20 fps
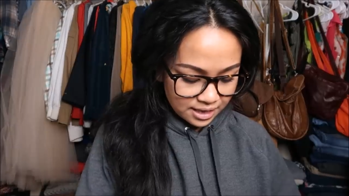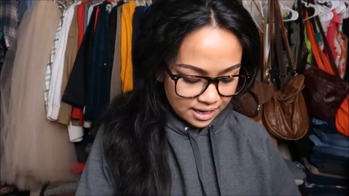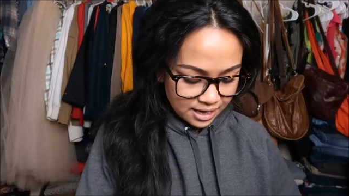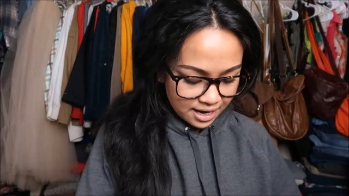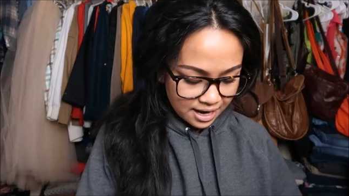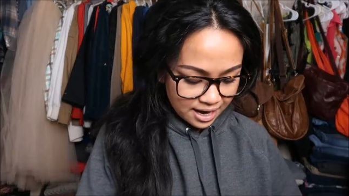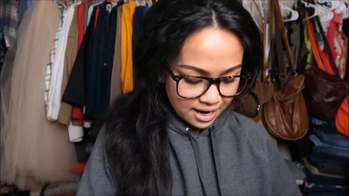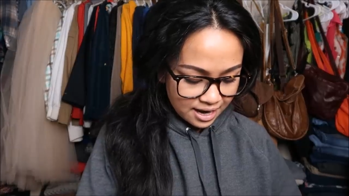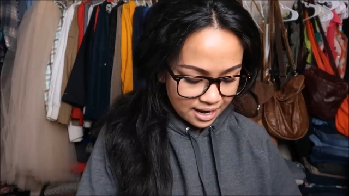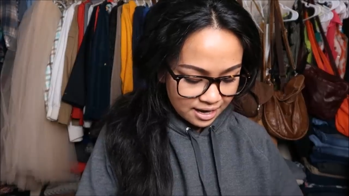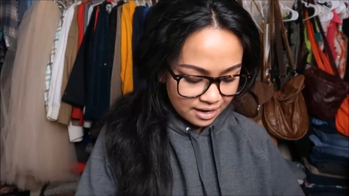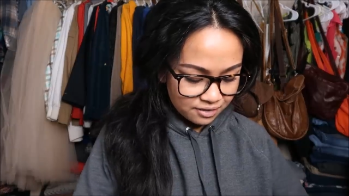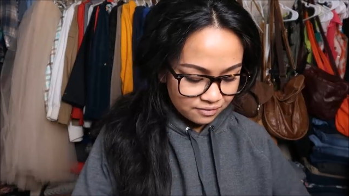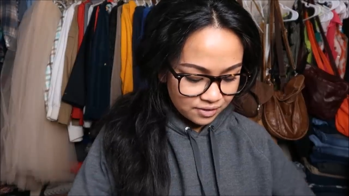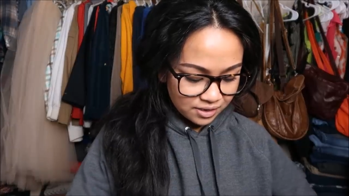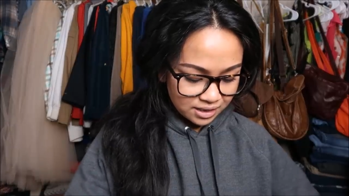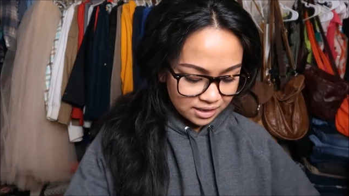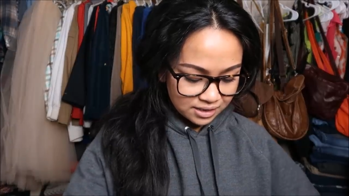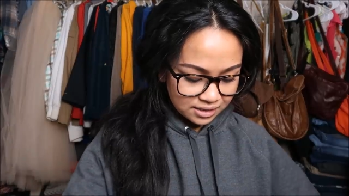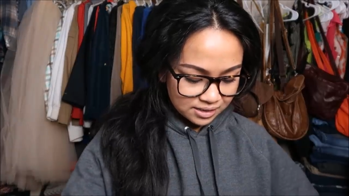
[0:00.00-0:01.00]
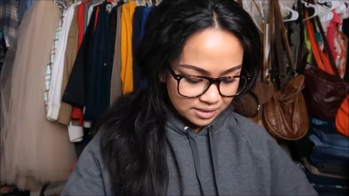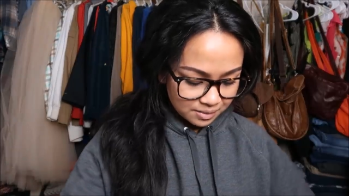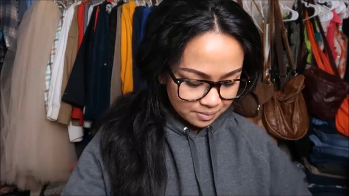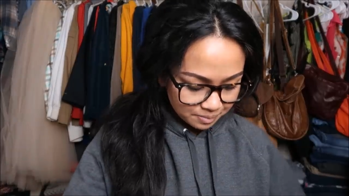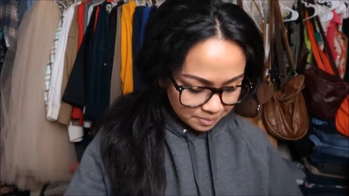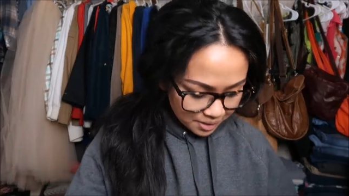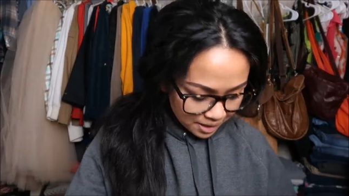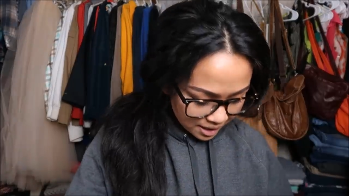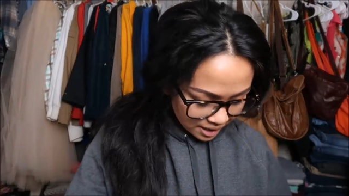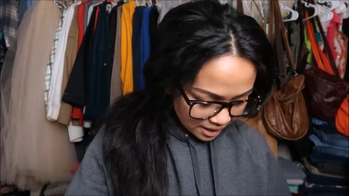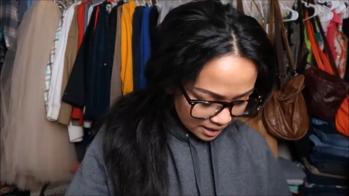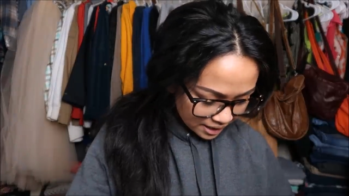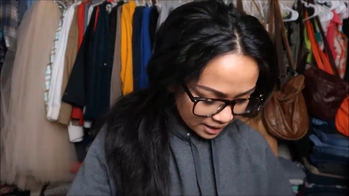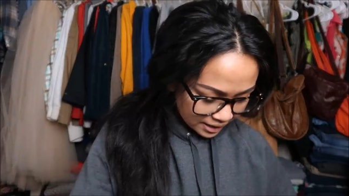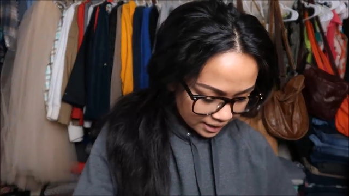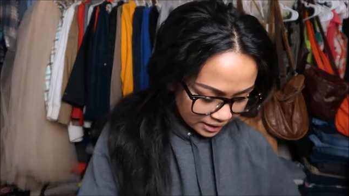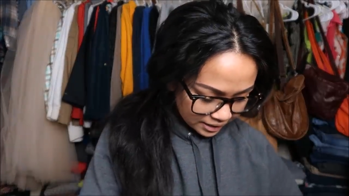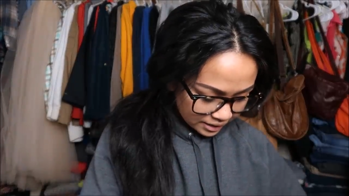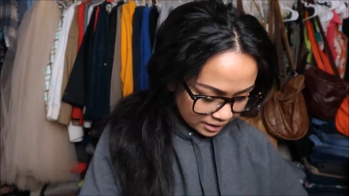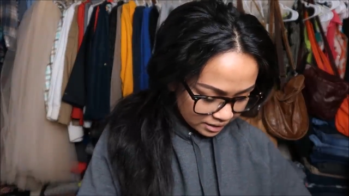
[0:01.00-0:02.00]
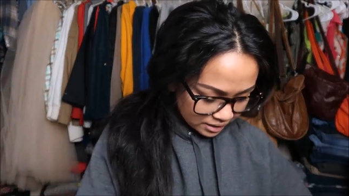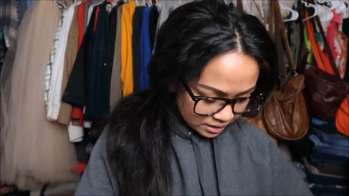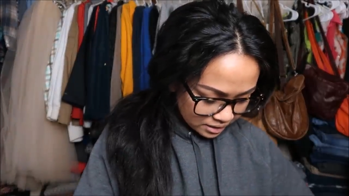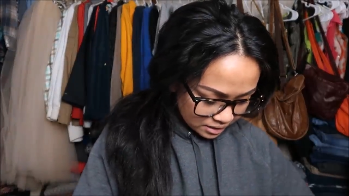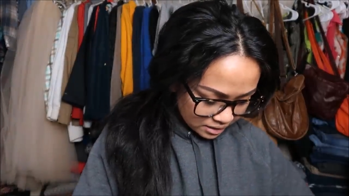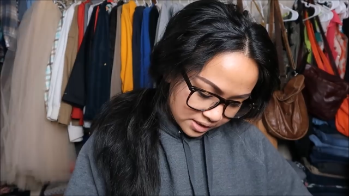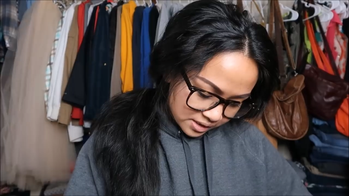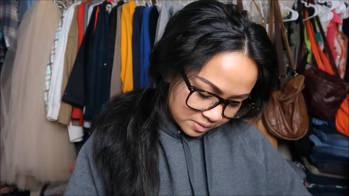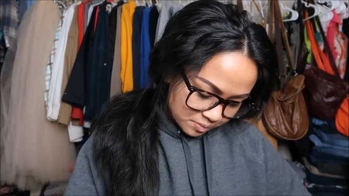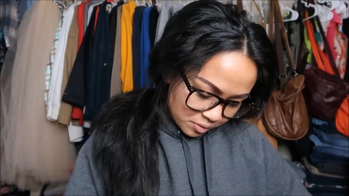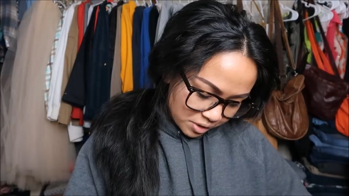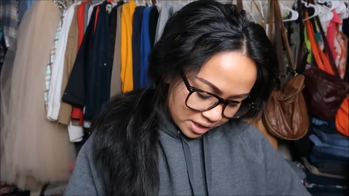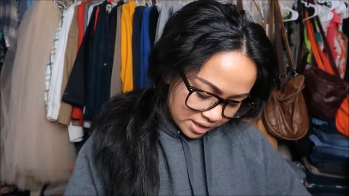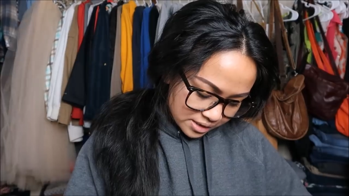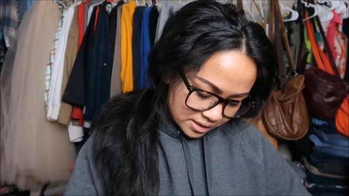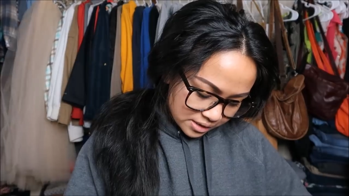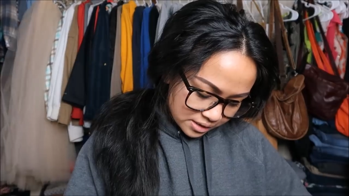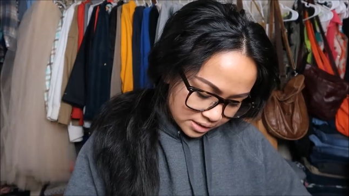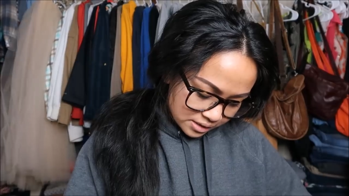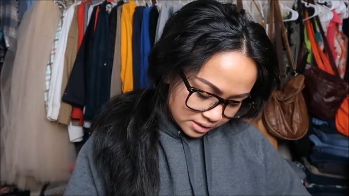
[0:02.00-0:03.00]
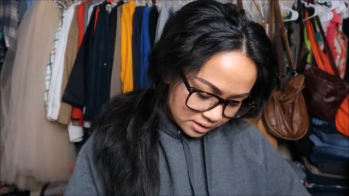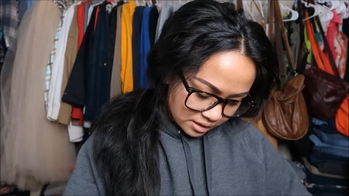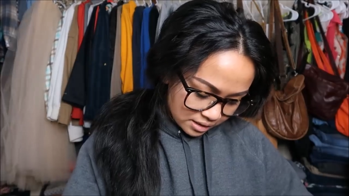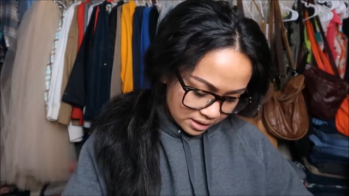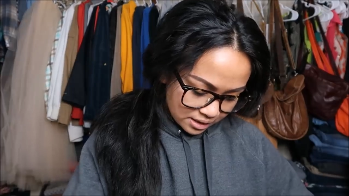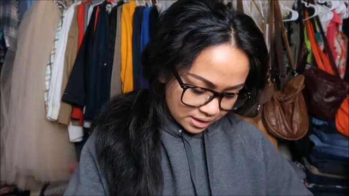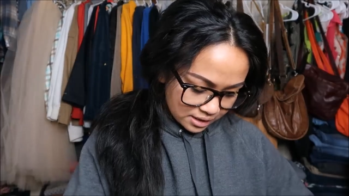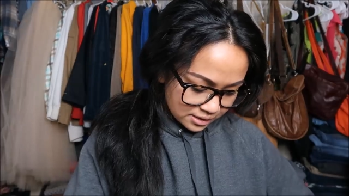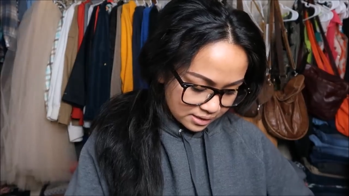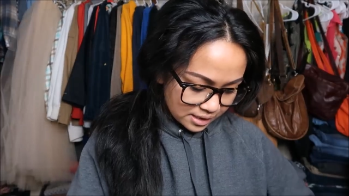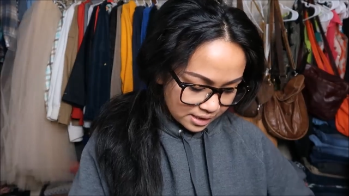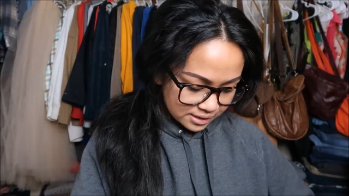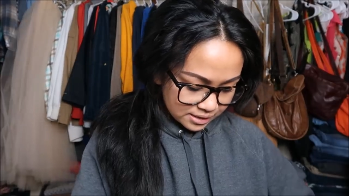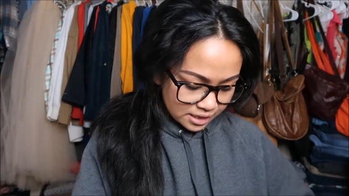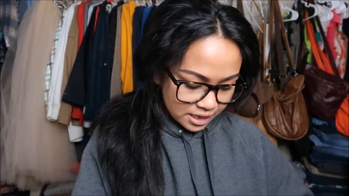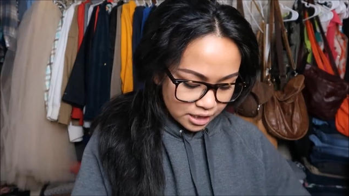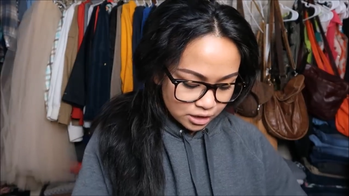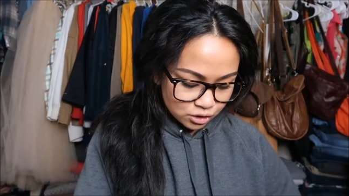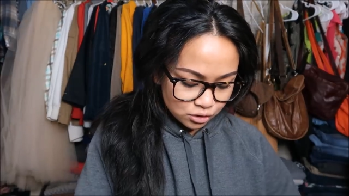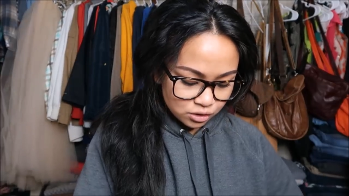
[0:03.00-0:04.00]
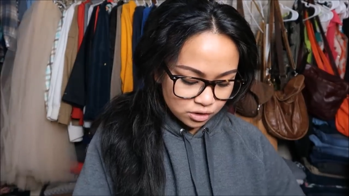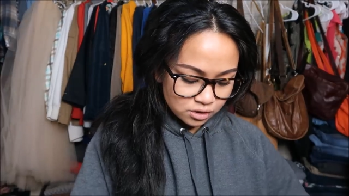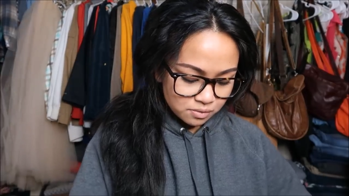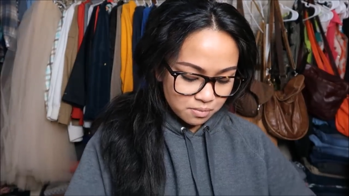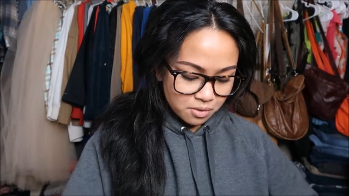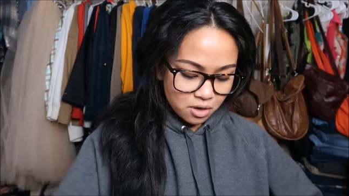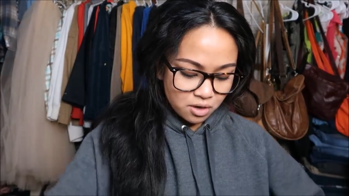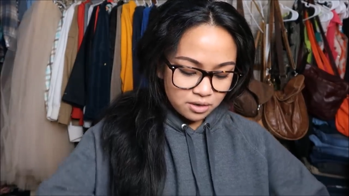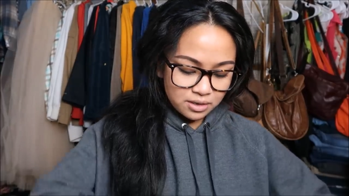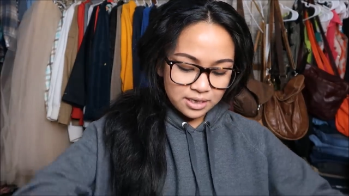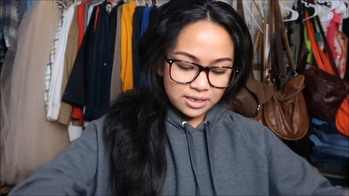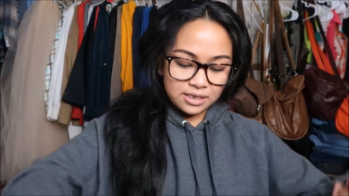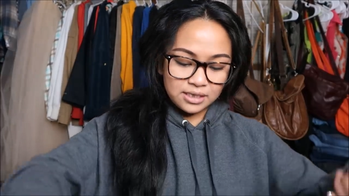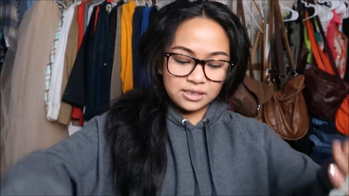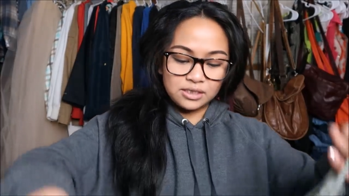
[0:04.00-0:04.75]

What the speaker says: Have is by Express in a size extra small, and